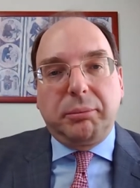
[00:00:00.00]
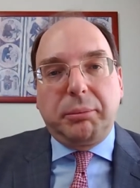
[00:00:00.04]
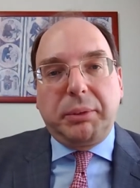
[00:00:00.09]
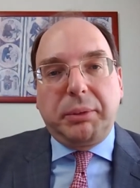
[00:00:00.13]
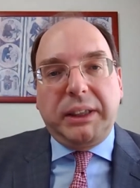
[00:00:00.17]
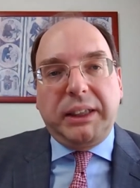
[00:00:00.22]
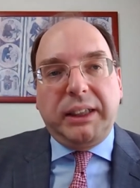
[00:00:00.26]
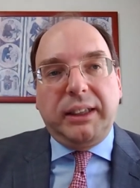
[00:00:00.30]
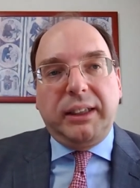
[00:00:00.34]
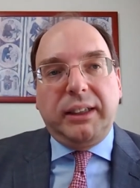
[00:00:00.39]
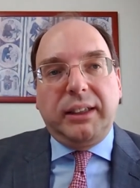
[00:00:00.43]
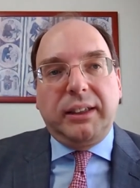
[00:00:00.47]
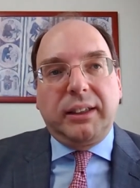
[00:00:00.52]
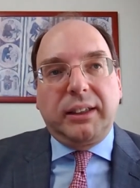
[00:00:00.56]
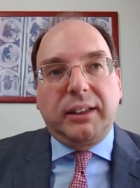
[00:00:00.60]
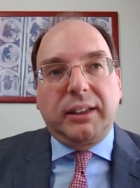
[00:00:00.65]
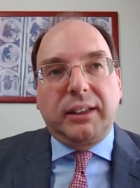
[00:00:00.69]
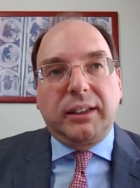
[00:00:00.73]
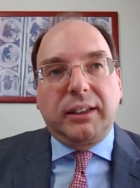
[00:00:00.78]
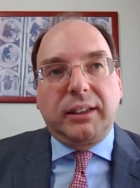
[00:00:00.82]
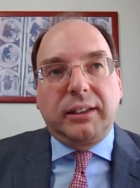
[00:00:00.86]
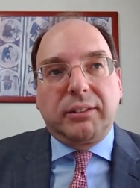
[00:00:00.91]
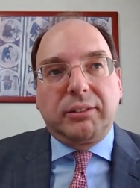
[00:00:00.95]
be
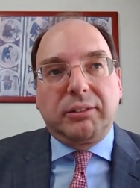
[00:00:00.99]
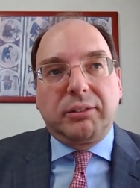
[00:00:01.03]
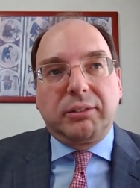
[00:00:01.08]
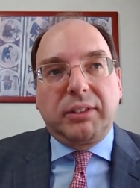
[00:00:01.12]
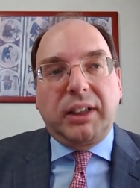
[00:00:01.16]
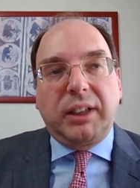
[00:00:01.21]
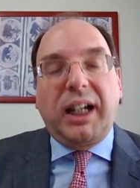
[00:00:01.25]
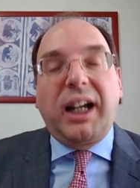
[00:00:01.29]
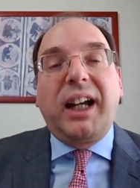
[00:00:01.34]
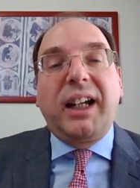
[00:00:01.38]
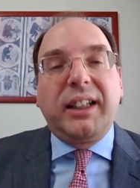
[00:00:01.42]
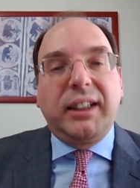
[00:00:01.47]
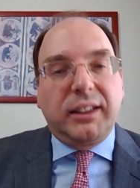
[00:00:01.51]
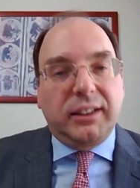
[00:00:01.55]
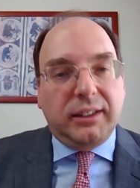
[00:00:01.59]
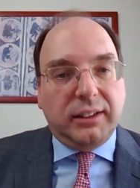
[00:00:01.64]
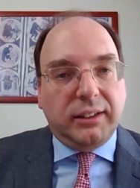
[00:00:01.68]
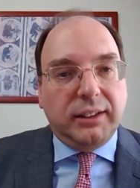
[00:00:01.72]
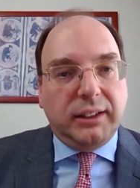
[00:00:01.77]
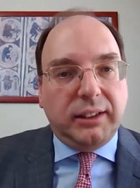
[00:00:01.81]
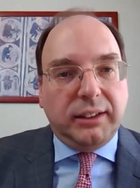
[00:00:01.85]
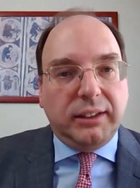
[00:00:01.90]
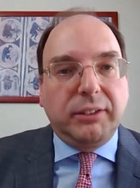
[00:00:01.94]

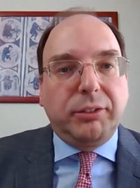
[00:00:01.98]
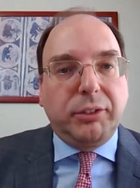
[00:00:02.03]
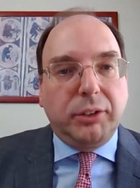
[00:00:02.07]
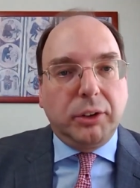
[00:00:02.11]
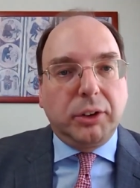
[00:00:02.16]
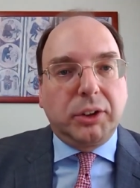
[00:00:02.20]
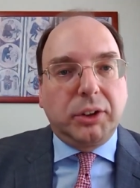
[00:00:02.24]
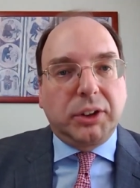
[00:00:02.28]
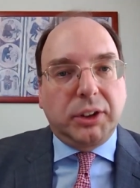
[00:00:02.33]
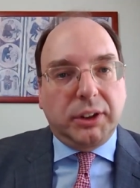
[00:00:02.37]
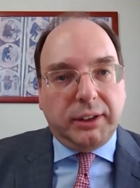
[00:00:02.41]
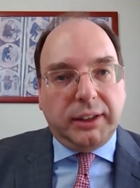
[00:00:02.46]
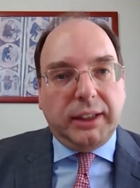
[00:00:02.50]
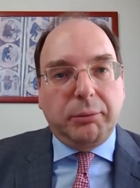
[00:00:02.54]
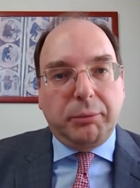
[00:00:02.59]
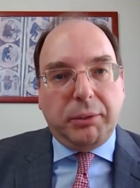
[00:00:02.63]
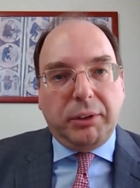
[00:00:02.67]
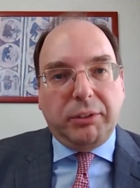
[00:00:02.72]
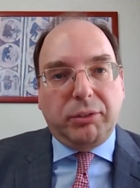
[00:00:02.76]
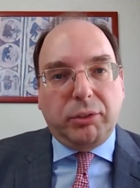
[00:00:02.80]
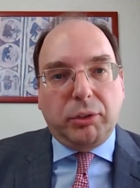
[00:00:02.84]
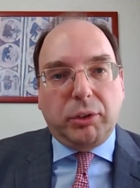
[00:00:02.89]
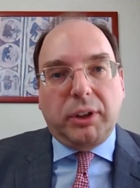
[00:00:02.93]
higher in the future than
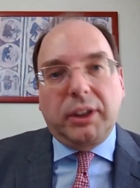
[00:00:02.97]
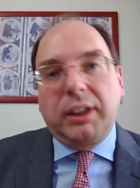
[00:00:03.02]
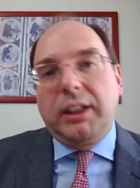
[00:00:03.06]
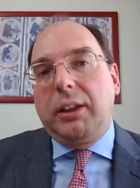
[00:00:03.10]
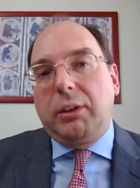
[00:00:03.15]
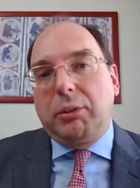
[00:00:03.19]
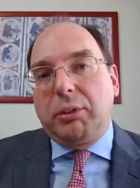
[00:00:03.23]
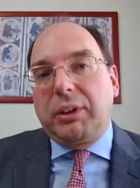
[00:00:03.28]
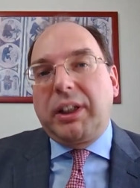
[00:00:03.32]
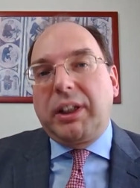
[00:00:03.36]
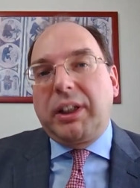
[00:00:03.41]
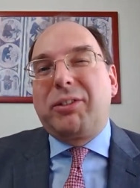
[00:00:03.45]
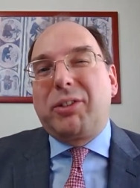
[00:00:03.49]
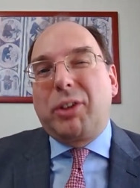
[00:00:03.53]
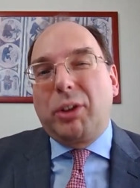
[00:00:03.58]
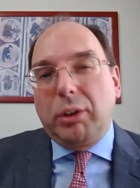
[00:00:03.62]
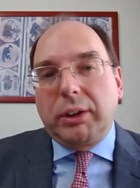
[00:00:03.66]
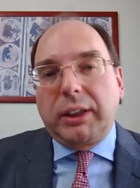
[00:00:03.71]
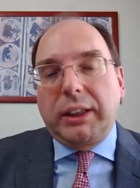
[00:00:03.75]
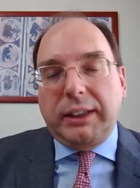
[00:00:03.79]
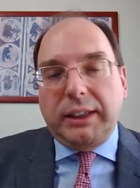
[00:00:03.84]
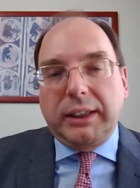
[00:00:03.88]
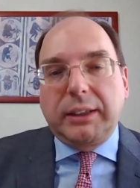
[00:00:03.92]
before. We have to
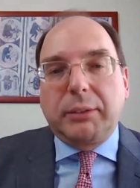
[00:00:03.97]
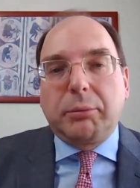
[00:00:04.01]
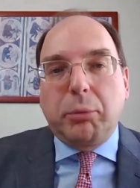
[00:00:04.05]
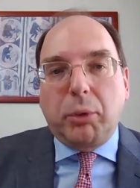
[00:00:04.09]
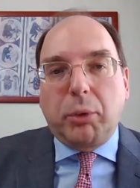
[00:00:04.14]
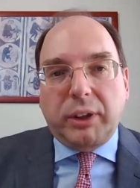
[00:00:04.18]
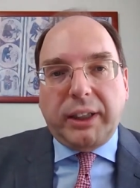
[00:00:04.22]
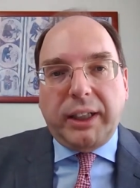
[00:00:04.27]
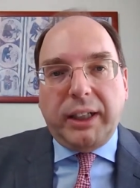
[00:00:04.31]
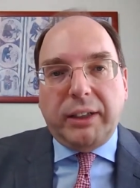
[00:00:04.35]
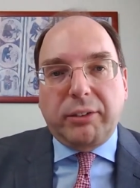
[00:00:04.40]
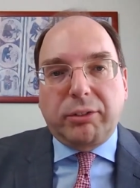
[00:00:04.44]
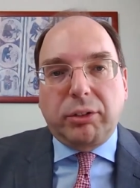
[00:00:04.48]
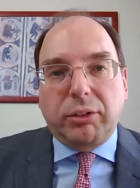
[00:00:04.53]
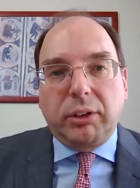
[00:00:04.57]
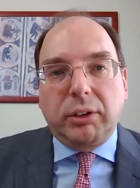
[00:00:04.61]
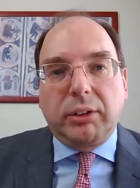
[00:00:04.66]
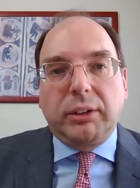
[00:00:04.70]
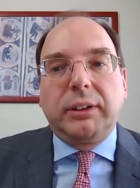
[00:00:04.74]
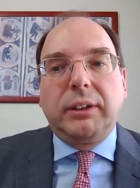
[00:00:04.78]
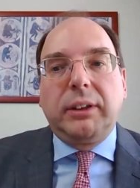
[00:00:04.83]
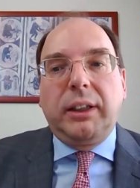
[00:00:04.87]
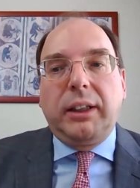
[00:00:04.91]
look at it more
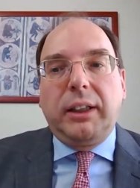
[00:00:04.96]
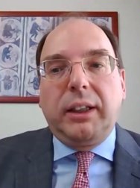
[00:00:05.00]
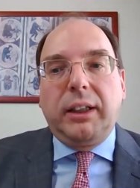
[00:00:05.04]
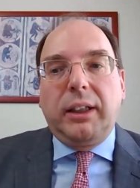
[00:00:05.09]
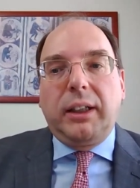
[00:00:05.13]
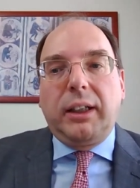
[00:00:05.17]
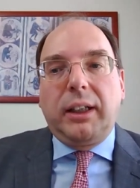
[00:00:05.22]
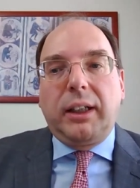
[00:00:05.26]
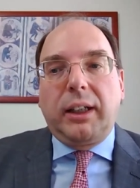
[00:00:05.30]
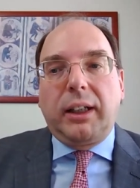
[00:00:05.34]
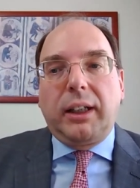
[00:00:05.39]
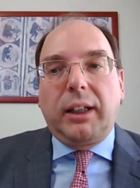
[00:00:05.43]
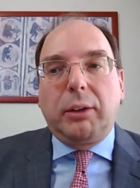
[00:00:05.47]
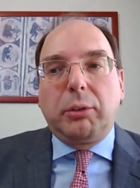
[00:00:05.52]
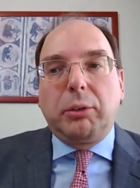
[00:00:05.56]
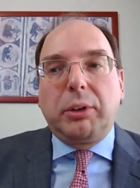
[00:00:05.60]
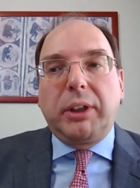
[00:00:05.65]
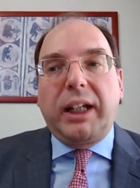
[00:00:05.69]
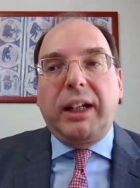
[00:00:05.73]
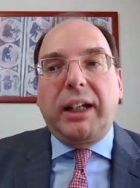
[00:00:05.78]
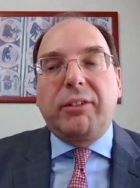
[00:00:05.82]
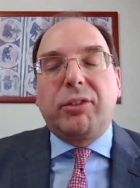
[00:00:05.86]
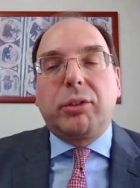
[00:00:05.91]
carefully.
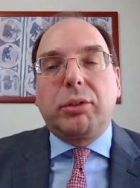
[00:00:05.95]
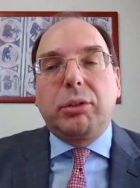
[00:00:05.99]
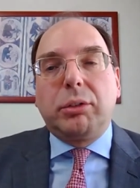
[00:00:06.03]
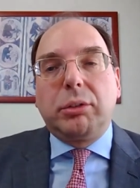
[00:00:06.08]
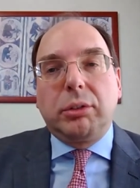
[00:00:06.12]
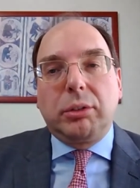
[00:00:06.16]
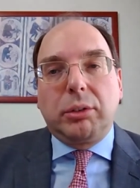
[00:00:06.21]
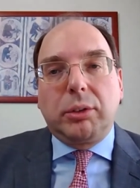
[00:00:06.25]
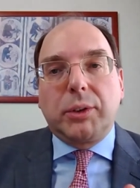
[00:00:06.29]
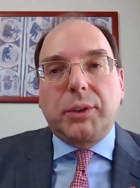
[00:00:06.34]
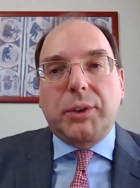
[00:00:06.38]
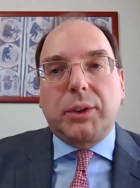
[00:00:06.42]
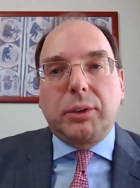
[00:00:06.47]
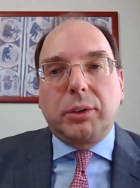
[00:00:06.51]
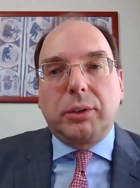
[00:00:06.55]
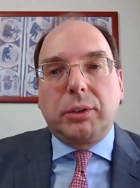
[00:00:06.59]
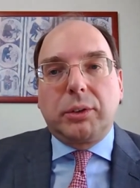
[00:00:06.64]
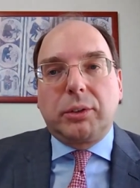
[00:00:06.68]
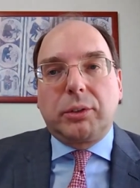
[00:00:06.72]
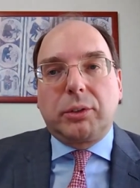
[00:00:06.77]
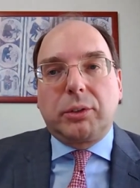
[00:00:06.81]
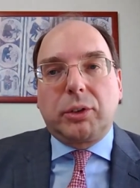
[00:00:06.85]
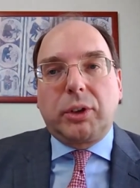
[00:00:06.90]
We have to
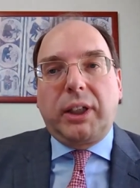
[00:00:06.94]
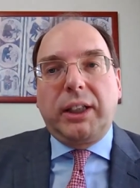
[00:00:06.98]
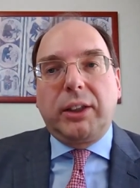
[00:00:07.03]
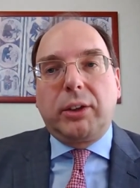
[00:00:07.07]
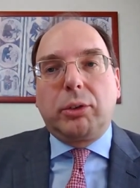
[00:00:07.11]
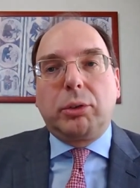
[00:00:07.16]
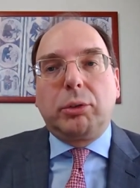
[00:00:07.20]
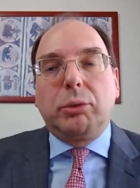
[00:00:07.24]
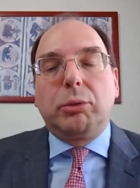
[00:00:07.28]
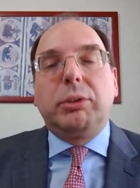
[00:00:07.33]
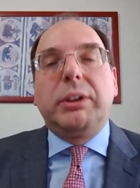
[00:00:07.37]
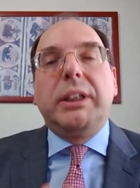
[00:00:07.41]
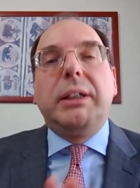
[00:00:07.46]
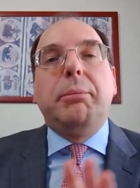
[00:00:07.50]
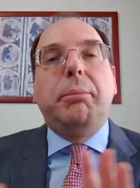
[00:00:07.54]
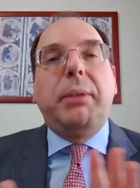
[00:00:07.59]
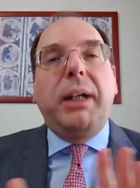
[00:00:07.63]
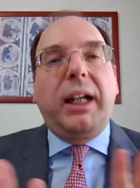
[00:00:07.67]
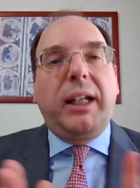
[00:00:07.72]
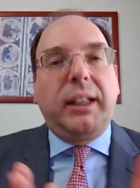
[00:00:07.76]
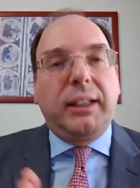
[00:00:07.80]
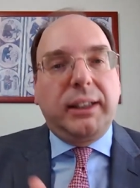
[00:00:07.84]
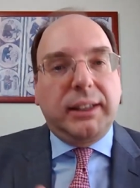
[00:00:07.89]
also try to
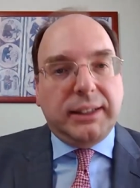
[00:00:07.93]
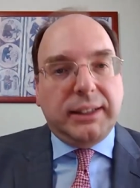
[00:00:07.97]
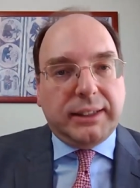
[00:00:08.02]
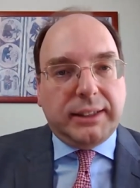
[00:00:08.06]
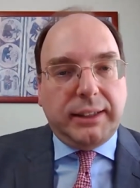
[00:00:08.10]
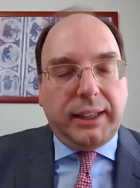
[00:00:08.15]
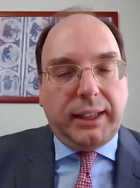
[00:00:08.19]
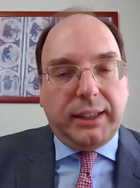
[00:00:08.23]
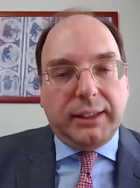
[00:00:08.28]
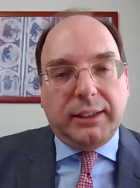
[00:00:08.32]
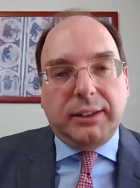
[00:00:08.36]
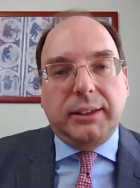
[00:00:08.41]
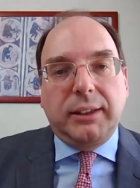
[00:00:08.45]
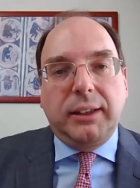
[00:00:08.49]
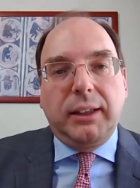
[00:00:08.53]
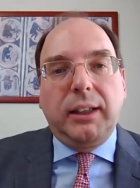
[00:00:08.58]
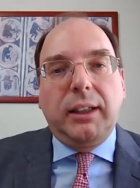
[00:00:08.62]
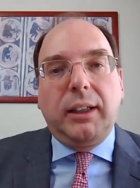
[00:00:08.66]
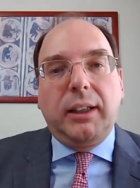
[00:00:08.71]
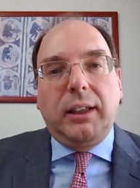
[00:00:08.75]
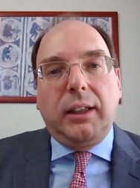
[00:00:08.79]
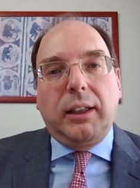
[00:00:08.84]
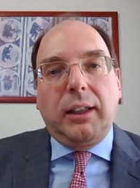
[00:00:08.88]
rebalance that
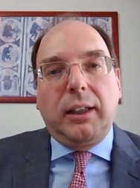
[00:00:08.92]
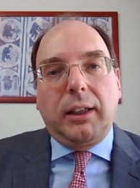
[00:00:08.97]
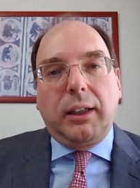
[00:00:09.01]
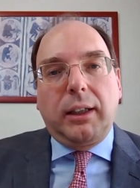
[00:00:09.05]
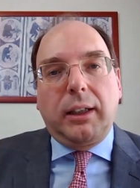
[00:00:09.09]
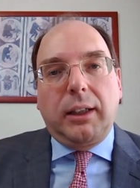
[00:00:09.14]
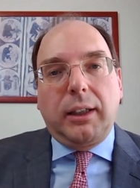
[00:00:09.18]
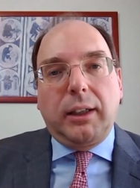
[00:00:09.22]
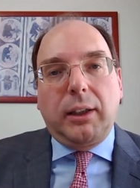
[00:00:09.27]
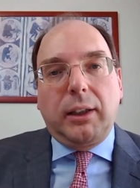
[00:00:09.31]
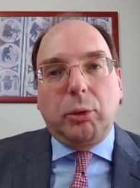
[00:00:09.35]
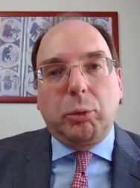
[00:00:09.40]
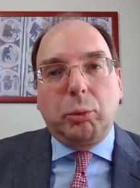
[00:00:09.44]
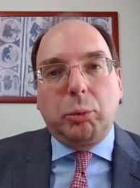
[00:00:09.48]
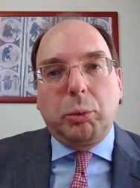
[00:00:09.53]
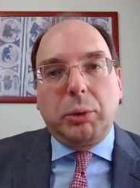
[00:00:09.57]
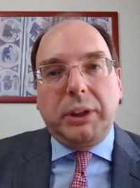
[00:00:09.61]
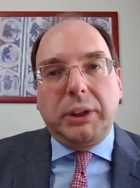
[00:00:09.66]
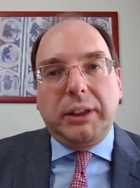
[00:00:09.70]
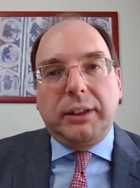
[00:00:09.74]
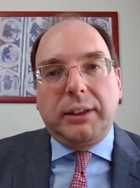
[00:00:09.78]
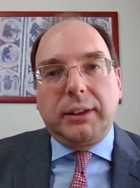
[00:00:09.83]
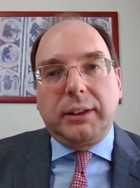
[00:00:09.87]

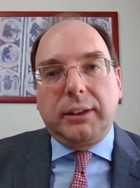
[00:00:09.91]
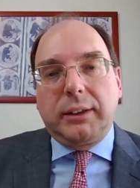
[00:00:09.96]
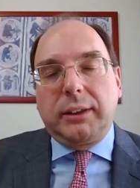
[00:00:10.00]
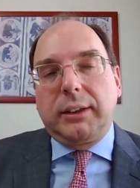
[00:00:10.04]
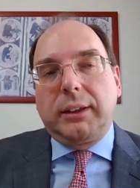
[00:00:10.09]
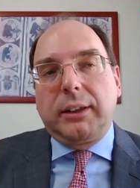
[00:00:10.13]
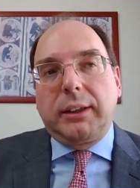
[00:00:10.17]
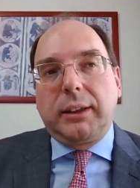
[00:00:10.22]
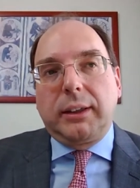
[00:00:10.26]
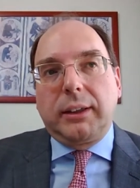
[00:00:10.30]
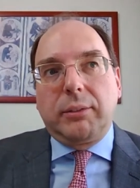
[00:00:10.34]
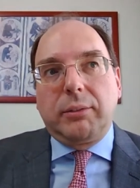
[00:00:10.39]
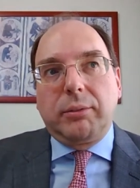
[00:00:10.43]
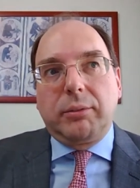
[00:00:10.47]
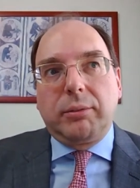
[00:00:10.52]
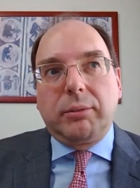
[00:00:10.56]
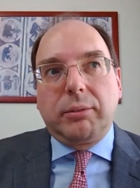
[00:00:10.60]
with a